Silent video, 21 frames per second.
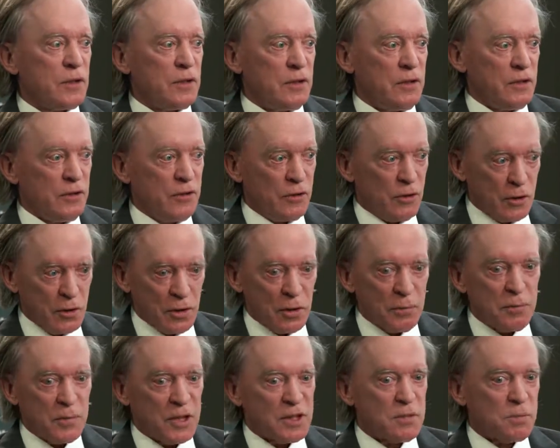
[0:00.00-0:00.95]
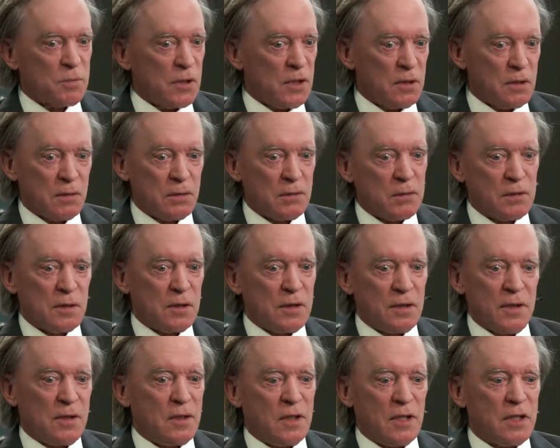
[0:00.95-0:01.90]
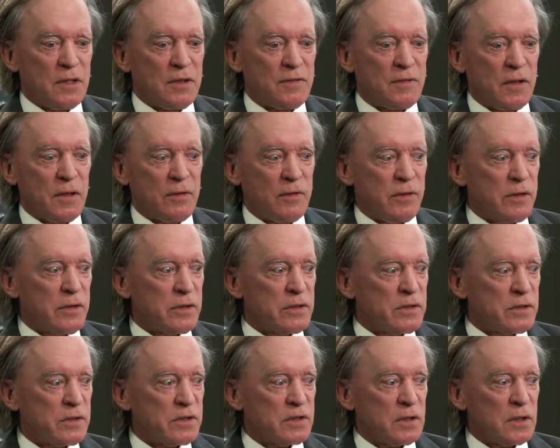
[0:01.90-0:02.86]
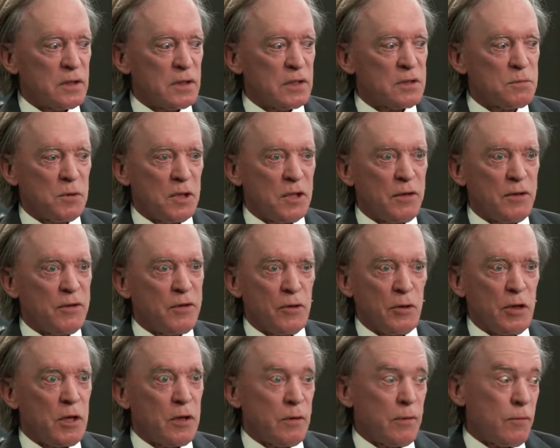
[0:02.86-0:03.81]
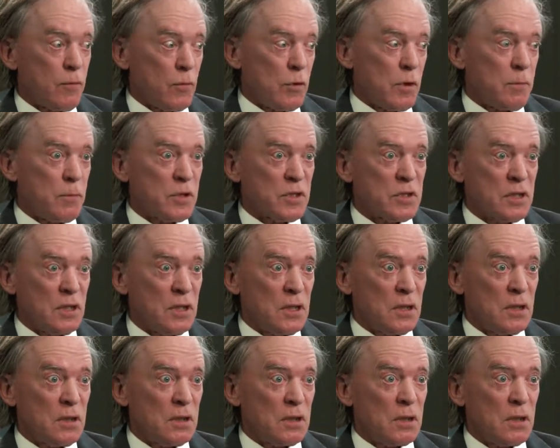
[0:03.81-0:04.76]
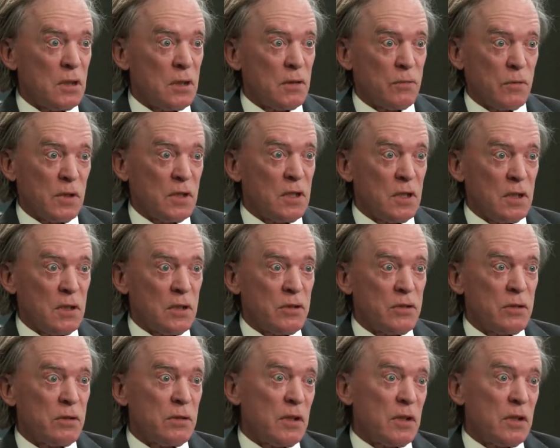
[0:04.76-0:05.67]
Europe, it's been, in the last 5 years, it's been 30 or 40% of what they issue.